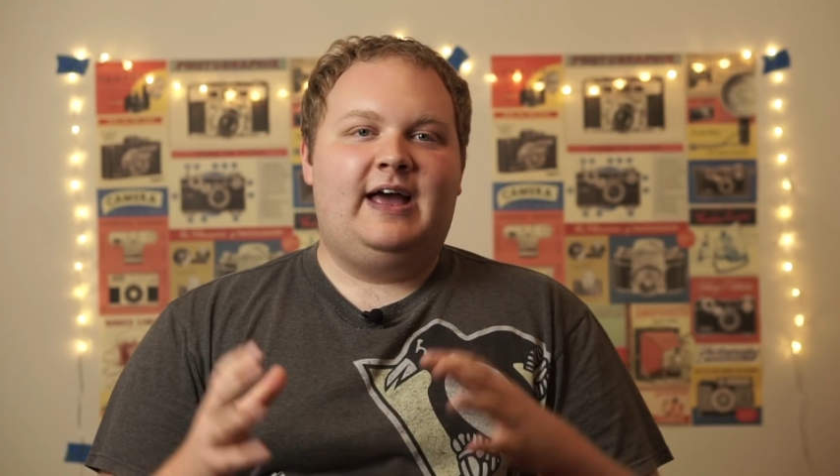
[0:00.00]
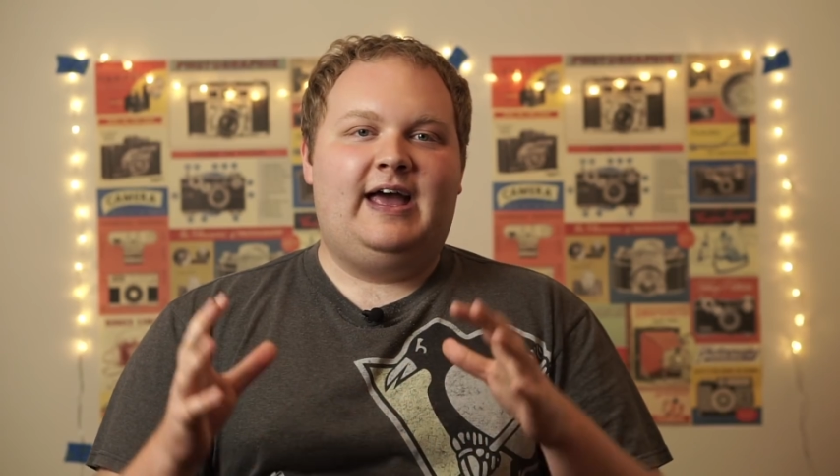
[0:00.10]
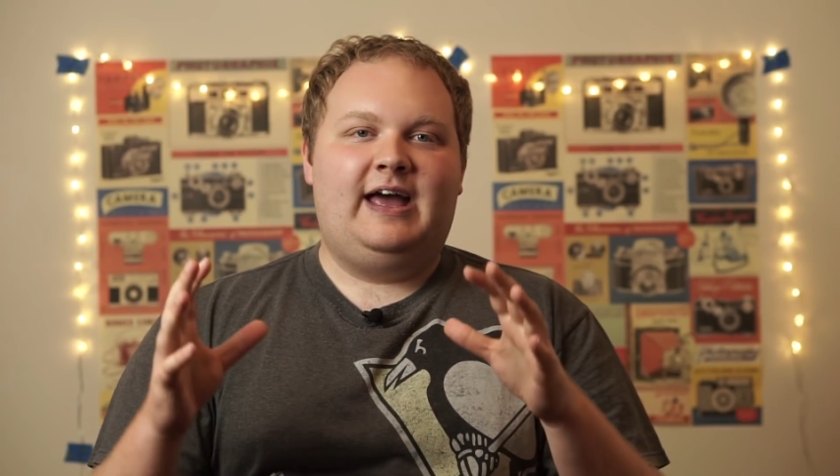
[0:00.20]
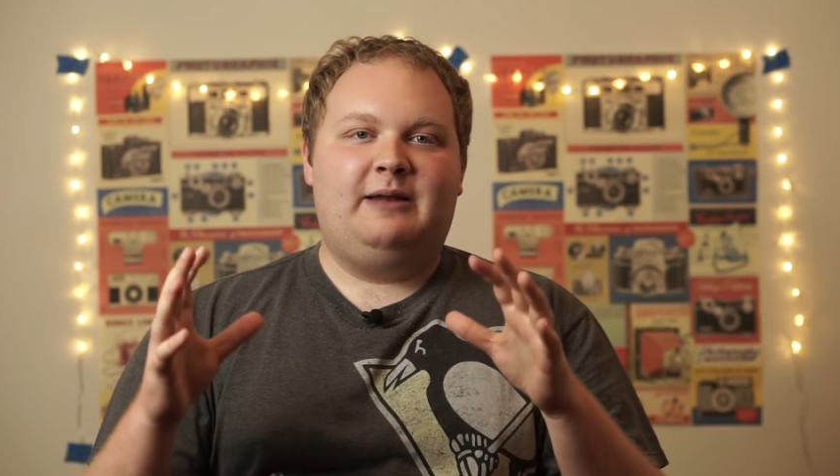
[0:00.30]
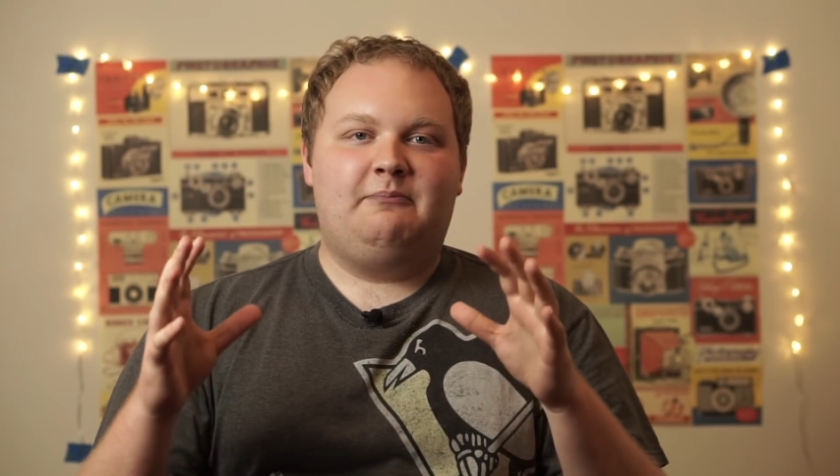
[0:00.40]

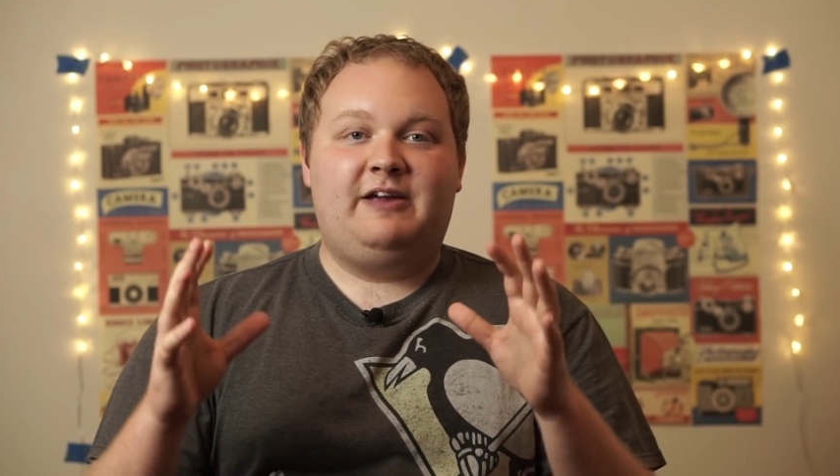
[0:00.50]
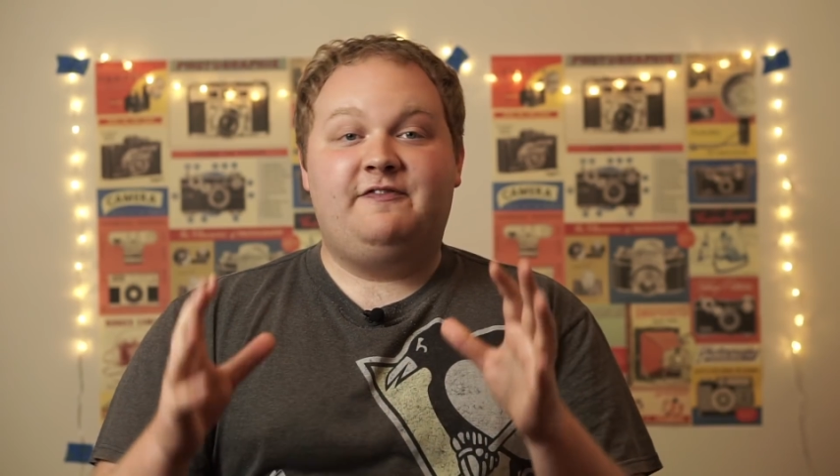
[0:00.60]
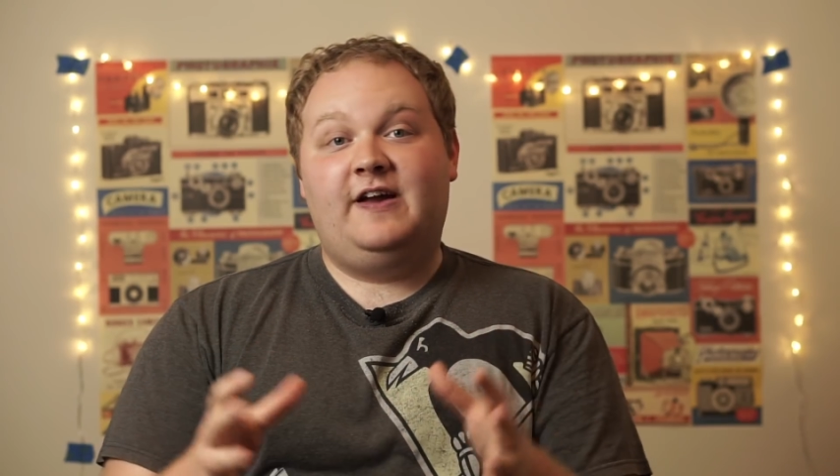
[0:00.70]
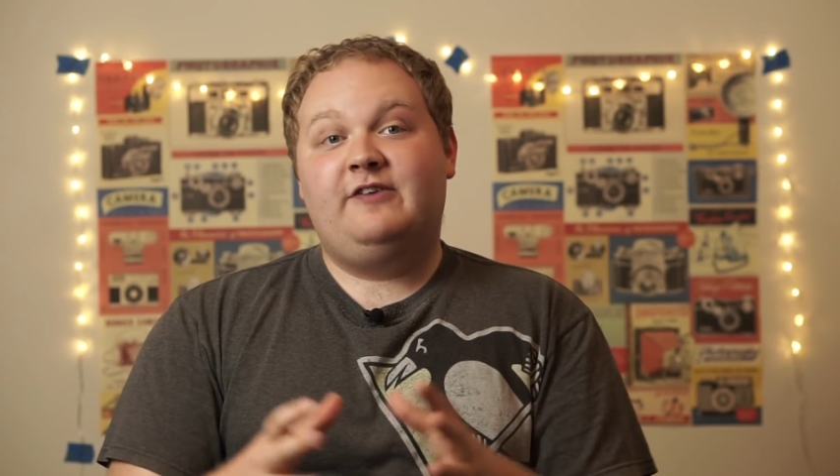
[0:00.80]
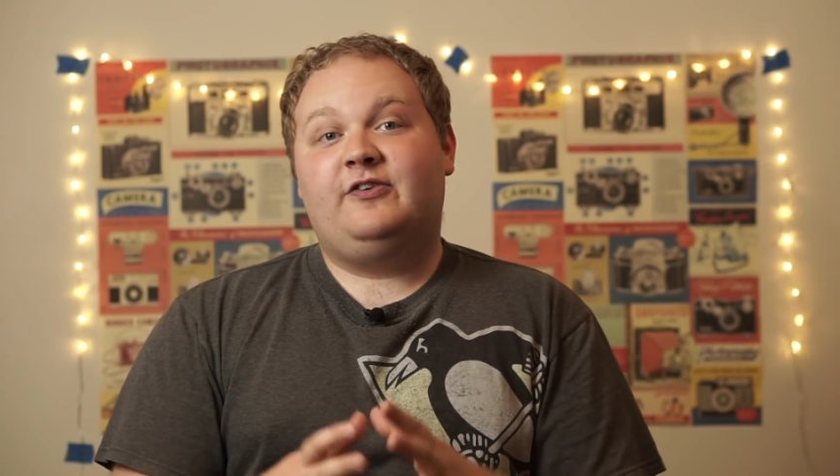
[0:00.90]
And my
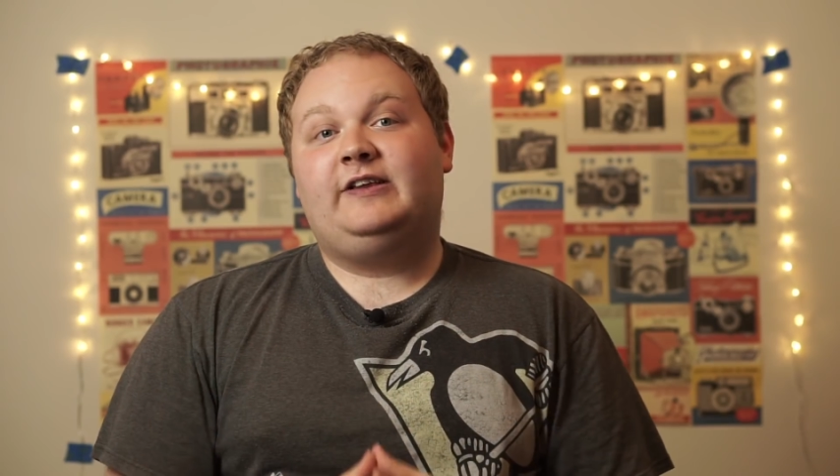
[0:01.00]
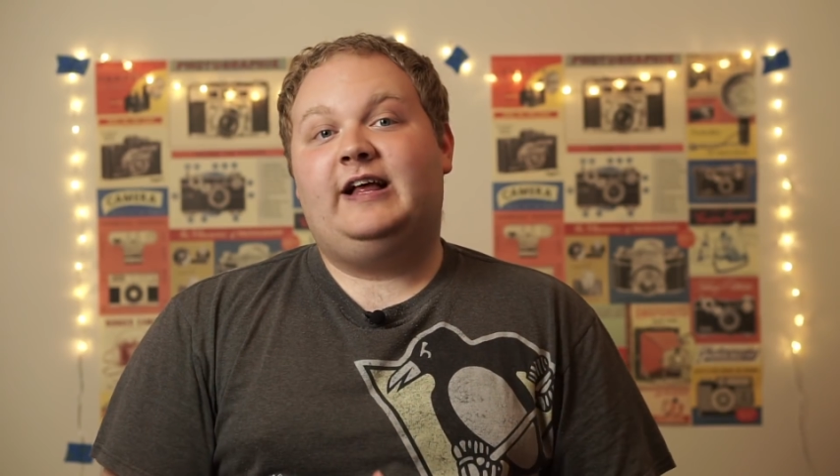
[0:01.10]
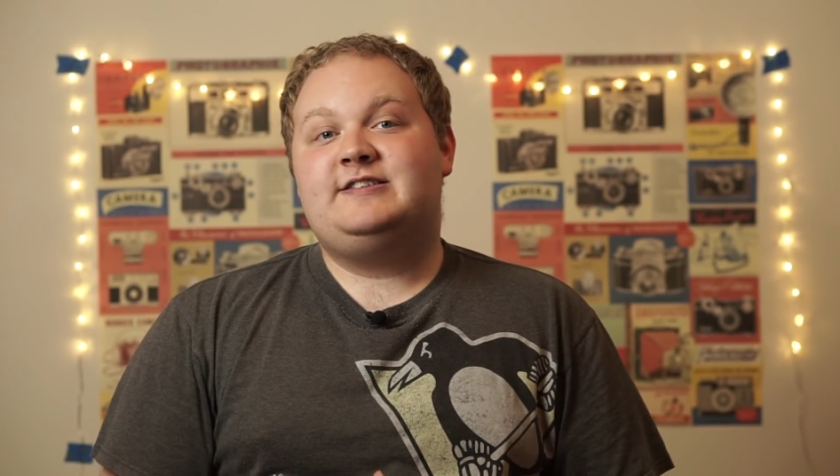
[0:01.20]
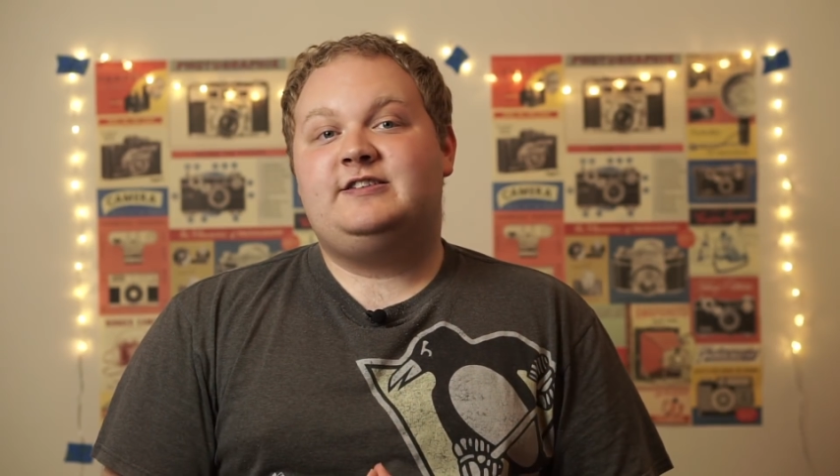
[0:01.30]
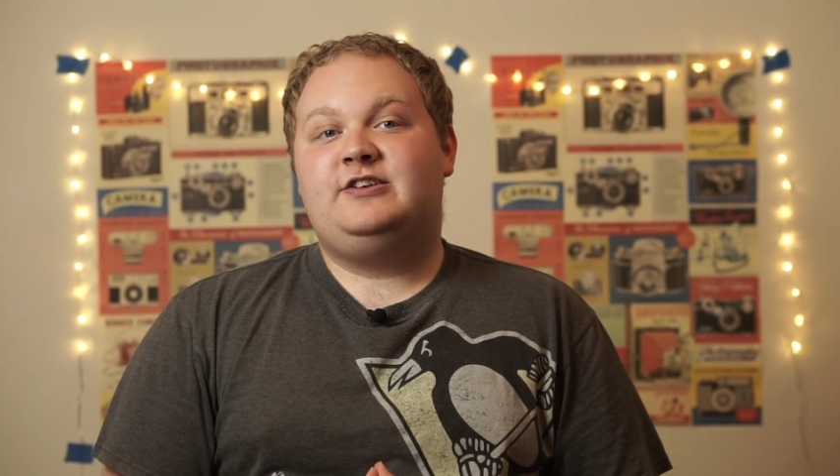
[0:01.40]
favorite lens